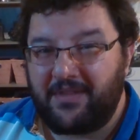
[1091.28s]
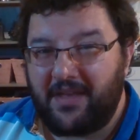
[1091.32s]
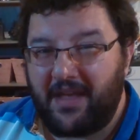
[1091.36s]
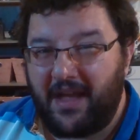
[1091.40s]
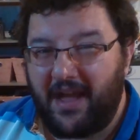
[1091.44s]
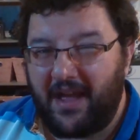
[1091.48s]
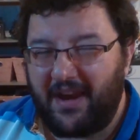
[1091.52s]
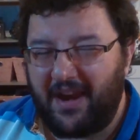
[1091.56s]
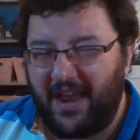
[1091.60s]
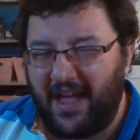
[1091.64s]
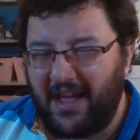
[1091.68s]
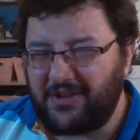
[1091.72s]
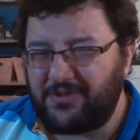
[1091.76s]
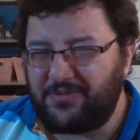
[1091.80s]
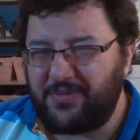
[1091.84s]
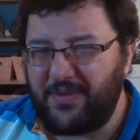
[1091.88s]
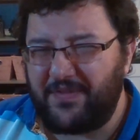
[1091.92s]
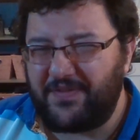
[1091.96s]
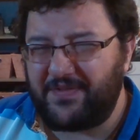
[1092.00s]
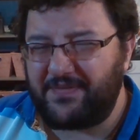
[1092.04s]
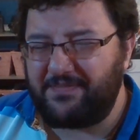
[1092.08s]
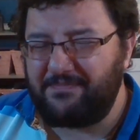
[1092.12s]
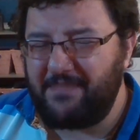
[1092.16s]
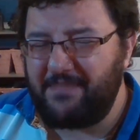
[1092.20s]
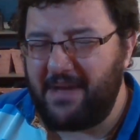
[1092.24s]
And as
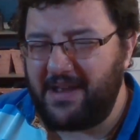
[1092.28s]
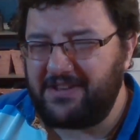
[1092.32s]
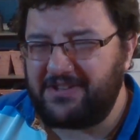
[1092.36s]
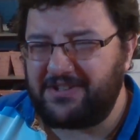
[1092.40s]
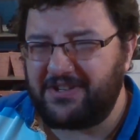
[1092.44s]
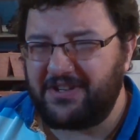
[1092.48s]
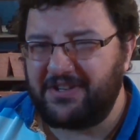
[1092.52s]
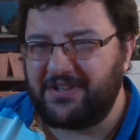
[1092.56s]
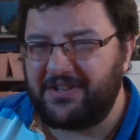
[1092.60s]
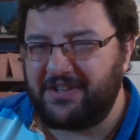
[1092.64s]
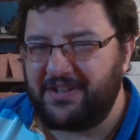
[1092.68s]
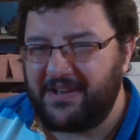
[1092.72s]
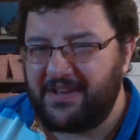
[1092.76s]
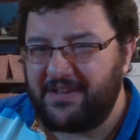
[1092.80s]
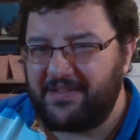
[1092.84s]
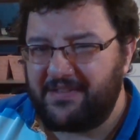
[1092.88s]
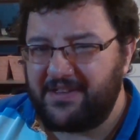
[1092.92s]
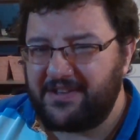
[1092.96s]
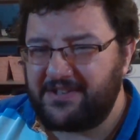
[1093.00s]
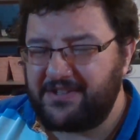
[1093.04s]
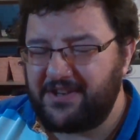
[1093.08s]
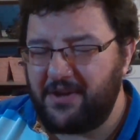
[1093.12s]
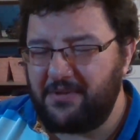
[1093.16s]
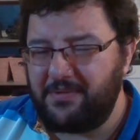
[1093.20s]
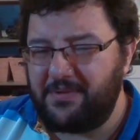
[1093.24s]
we've mentioned,
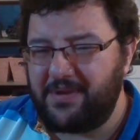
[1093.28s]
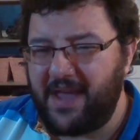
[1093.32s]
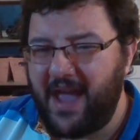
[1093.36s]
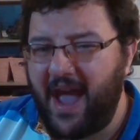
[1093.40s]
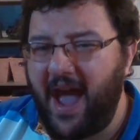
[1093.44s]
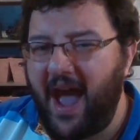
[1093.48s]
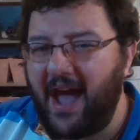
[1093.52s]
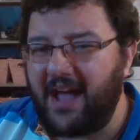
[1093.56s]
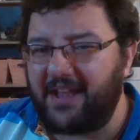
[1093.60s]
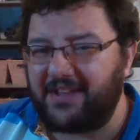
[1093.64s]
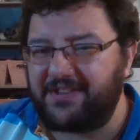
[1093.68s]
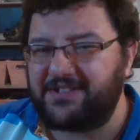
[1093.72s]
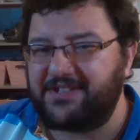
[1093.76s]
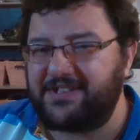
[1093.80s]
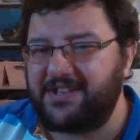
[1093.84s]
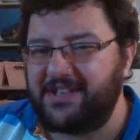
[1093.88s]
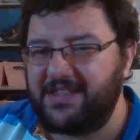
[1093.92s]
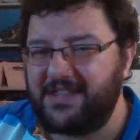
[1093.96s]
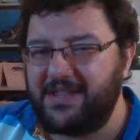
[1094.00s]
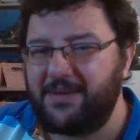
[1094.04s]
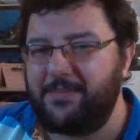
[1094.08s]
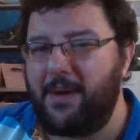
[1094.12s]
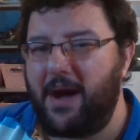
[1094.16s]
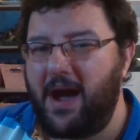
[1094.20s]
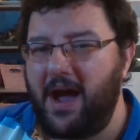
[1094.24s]
there's no cats in
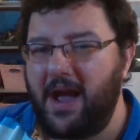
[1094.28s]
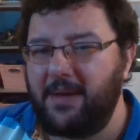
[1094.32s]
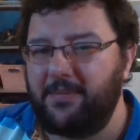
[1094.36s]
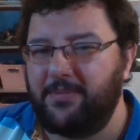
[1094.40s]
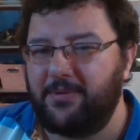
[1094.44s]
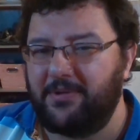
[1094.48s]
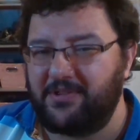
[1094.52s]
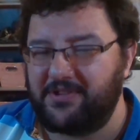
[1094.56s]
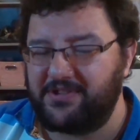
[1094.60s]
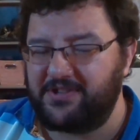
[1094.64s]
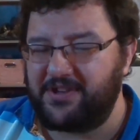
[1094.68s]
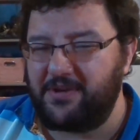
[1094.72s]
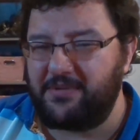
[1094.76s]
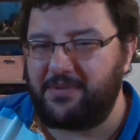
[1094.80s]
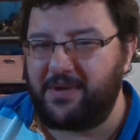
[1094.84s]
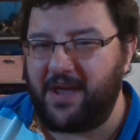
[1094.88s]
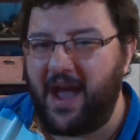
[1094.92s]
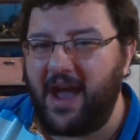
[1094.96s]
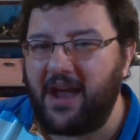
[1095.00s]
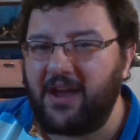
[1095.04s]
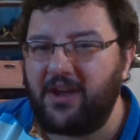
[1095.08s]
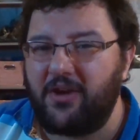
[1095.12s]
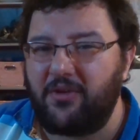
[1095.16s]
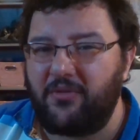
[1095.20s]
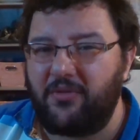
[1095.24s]
the Bible. There's no
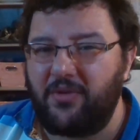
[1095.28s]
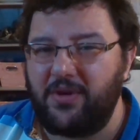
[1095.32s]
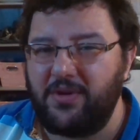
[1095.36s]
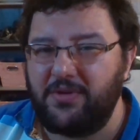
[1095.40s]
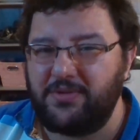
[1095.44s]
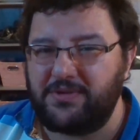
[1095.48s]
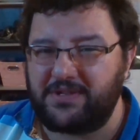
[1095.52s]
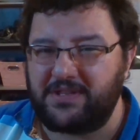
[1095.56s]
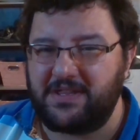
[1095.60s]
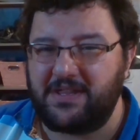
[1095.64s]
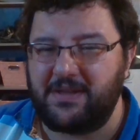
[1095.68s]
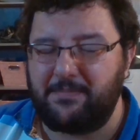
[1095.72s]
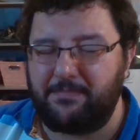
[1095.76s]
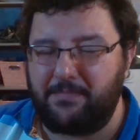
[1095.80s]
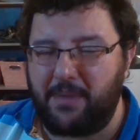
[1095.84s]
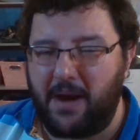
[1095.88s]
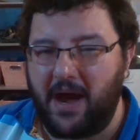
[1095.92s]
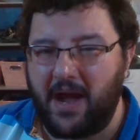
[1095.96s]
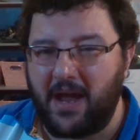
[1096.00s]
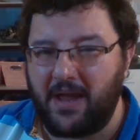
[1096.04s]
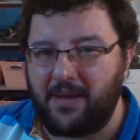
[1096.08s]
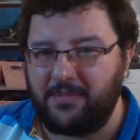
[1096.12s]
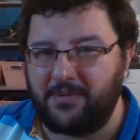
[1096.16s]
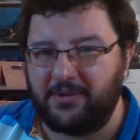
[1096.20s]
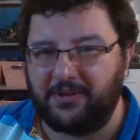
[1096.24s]
kangaroos in the
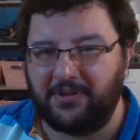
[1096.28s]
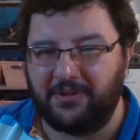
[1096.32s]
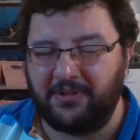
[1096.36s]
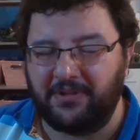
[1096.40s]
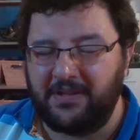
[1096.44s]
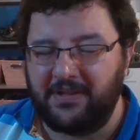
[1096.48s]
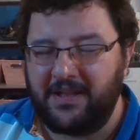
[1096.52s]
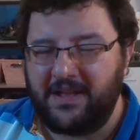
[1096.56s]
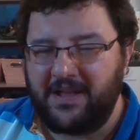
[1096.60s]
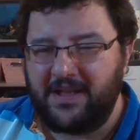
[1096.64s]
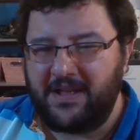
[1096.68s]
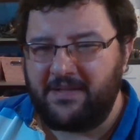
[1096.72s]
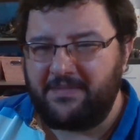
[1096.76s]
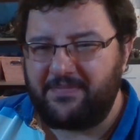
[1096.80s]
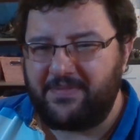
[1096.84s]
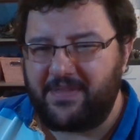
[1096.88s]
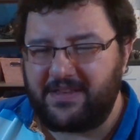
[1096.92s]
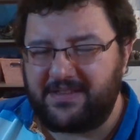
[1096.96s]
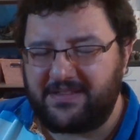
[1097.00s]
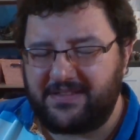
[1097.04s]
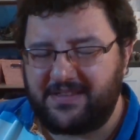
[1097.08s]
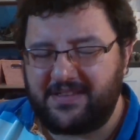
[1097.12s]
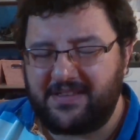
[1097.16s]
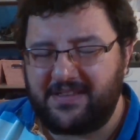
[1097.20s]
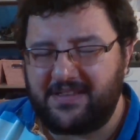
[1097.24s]
Bible.
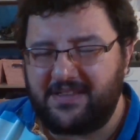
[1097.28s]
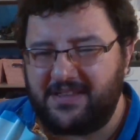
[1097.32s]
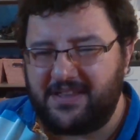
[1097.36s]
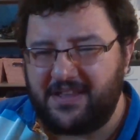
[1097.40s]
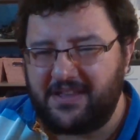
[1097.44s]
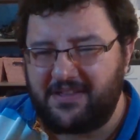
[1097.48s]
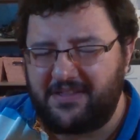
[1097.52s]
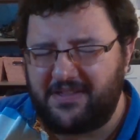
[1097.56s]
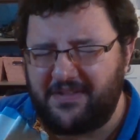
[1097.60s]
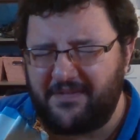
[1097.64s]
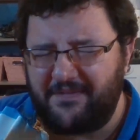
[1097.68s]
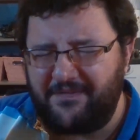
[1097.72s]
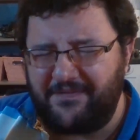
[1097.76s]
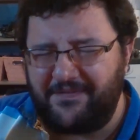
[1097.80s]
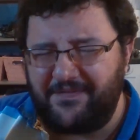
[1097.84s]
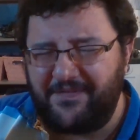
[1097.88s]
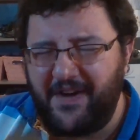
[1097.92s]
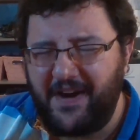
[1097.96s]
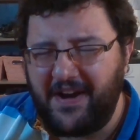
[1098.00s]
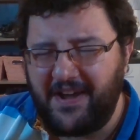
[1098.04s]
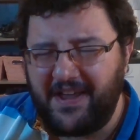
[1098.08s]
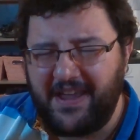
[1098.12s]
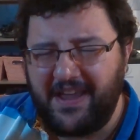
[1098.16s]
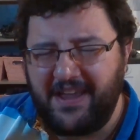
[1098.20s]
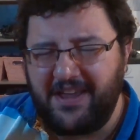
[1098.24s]
The
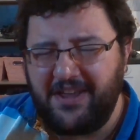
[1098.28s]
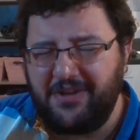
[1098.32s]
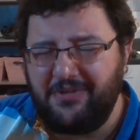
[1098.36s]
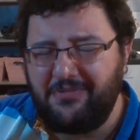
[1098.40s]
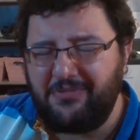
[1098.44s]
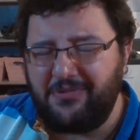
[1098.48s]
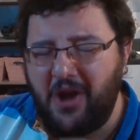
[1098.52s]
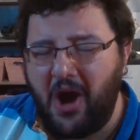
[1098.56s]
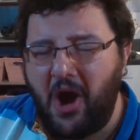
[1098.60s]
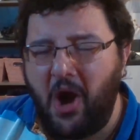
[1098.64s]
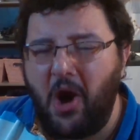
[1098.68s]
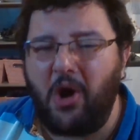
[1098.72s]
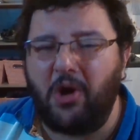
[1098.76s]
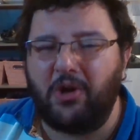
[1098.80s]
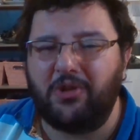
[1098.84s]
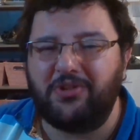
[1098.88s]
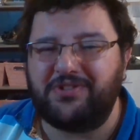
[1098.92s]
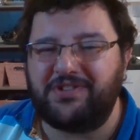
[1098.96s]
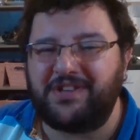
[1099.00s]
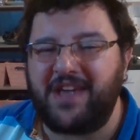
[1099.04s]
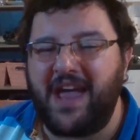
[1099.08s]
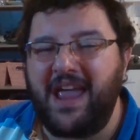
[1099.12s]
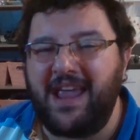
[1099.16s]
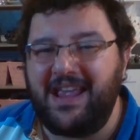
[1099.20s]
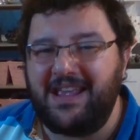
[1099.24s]
fucking... You can't
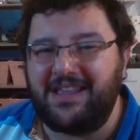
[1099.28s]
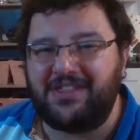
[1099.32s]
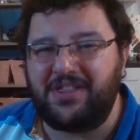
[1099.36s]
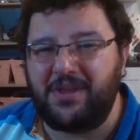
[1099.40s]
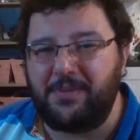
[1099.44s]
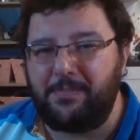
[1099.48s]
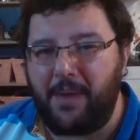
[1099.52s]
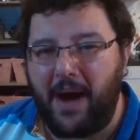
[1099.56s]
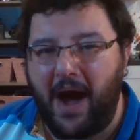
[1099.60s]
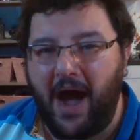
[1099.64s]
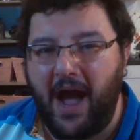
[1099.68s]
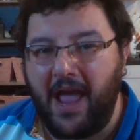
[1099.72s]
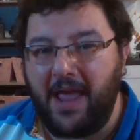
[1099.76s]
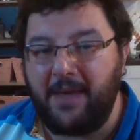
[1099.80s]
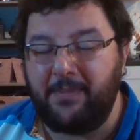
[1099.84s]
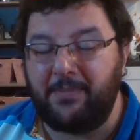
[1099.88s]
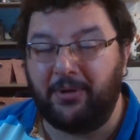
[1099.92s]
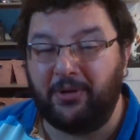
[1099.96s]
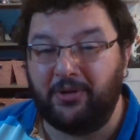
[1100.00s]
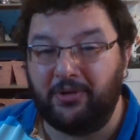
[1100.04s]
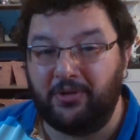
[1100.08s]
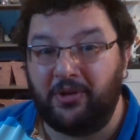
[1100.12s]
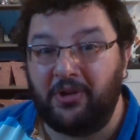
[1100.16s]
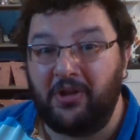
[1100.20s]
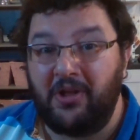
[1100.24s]
take the
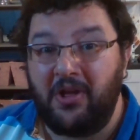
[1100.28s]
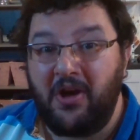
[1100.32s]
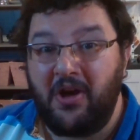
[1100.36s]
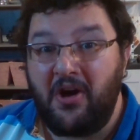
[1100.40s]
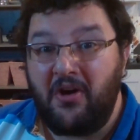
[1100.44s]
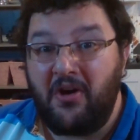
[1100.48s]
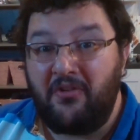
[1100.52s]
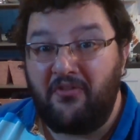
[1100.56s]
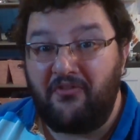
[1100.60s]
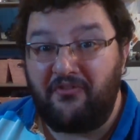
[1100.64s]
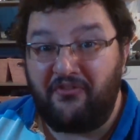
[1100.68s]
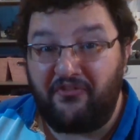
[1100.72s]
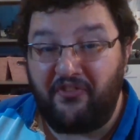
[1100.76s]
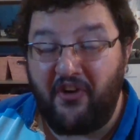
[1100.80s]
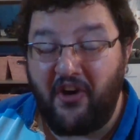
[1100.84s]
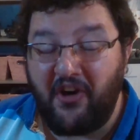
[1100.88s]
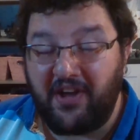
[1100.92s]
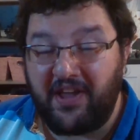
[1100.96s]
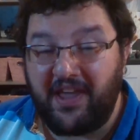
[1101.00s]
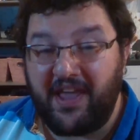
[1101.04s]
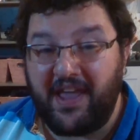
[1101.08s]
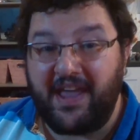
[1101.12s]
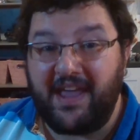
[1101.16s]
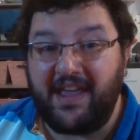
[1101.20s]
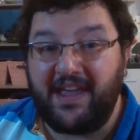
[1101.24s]
Bible
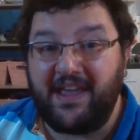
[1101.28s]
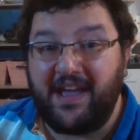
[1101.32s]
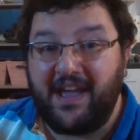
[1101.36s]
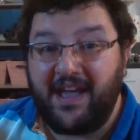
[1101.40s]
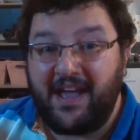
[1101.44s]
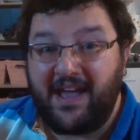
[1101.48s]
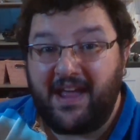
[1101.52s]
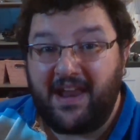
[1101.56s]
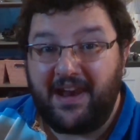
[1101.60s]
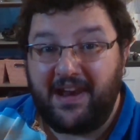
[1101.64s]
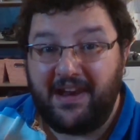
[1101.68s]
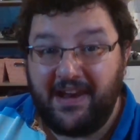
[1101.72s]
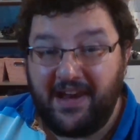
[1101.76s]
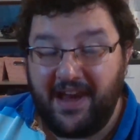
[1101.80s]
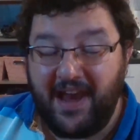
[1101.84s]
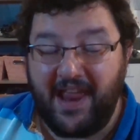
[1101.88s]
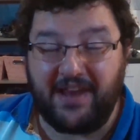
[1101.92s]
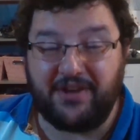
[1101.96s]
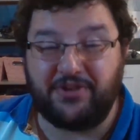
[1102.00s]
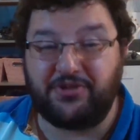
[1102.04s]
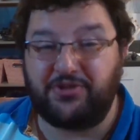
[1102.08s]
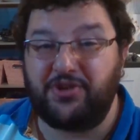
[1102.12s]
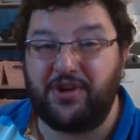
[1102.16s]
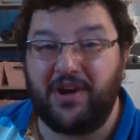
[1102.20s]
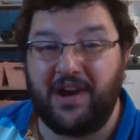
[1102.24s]
fucking
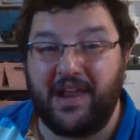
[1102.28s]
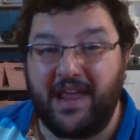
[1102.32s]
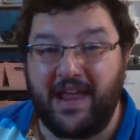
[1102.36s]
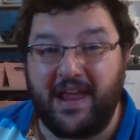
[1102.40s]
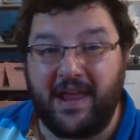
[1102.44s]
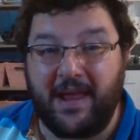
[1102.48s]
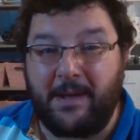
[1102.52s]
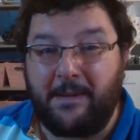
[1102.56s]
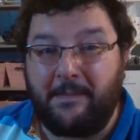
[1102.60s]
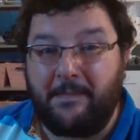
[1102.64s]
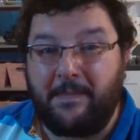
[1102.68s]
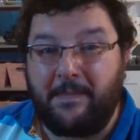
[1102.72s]
literally.